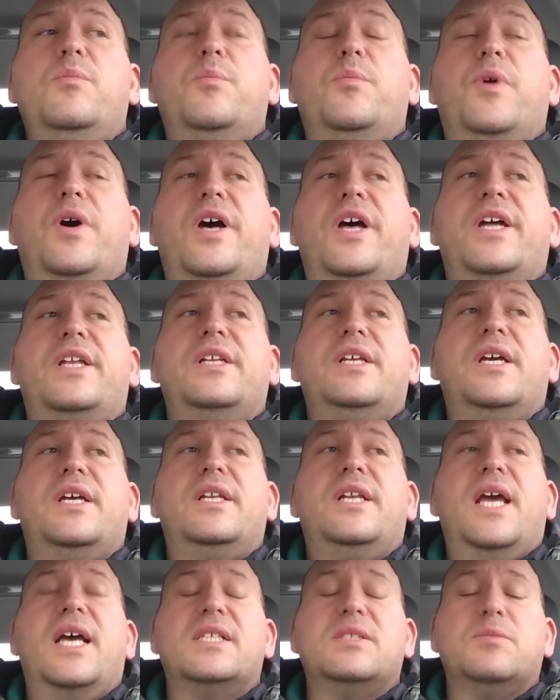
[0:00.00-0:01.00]
But
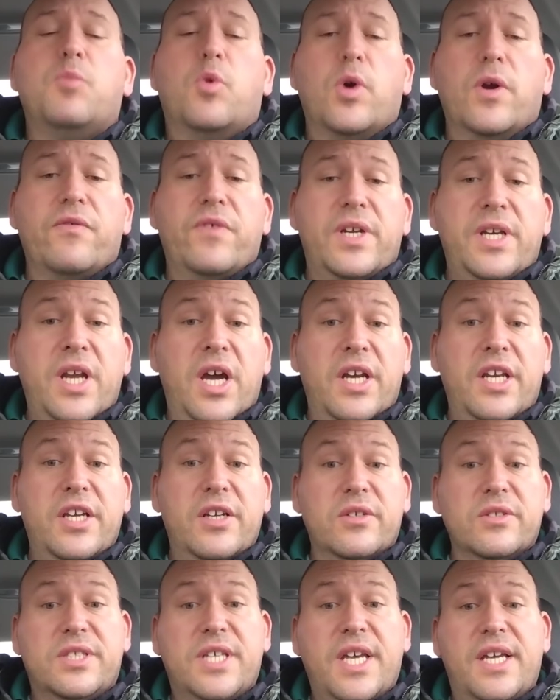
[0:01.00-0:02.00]
it has more of a
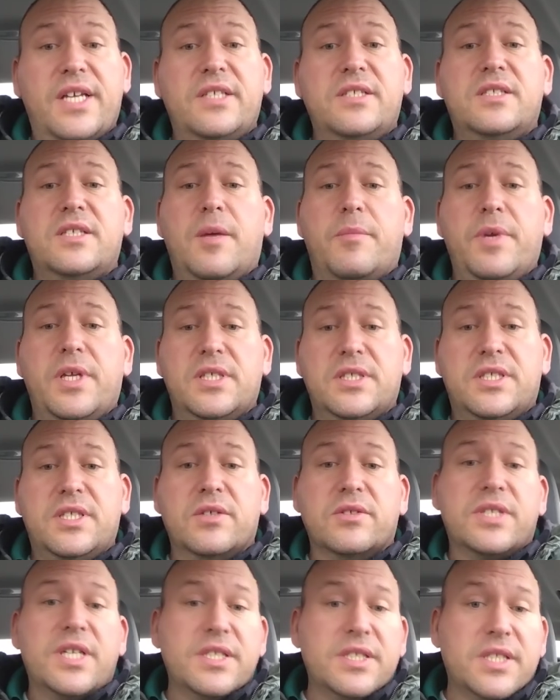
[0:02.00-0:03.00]
nuttier taste. It
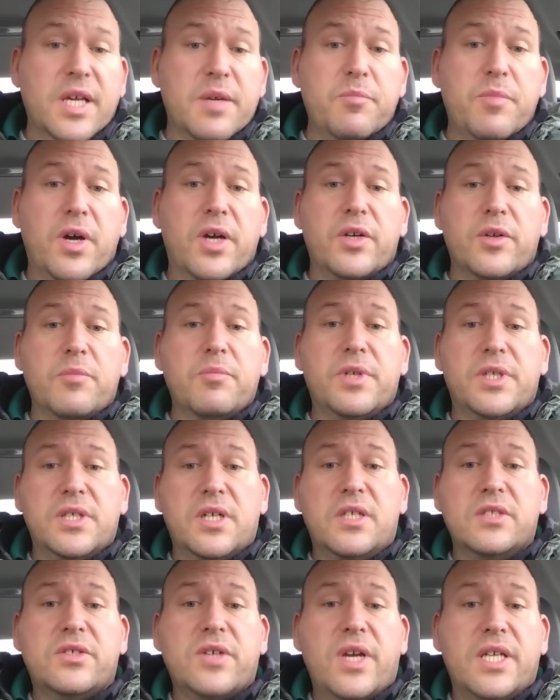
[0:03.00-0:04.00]
still tastes like butter, but
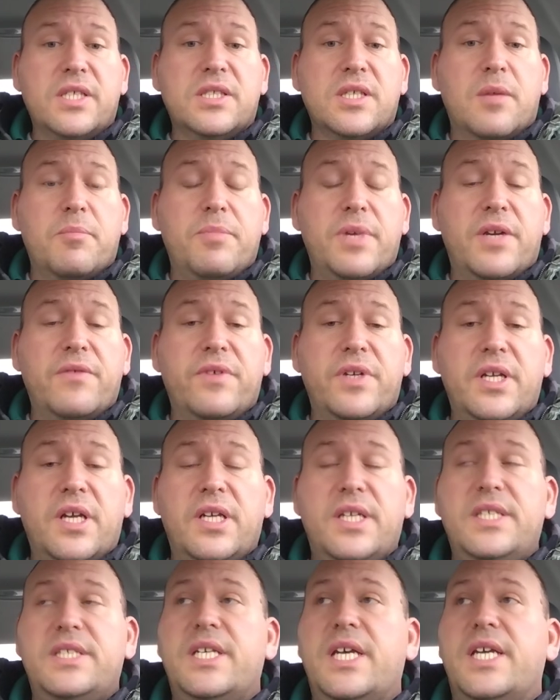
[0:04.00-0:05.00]
it also has a bit of a
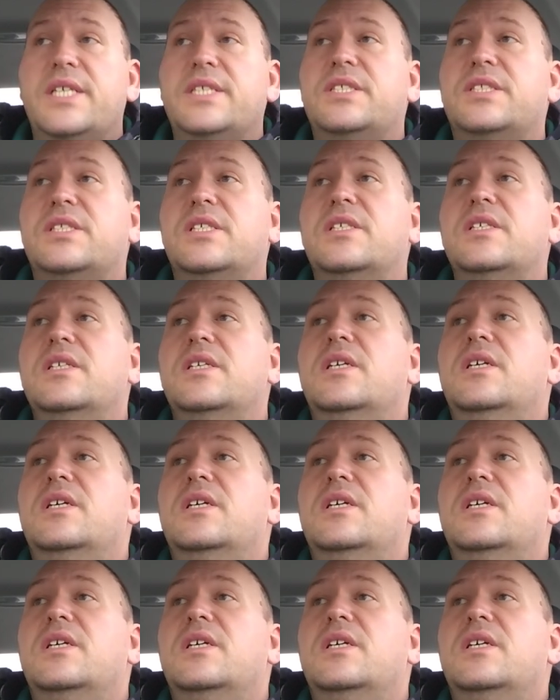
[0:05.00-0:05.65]
nutty taste.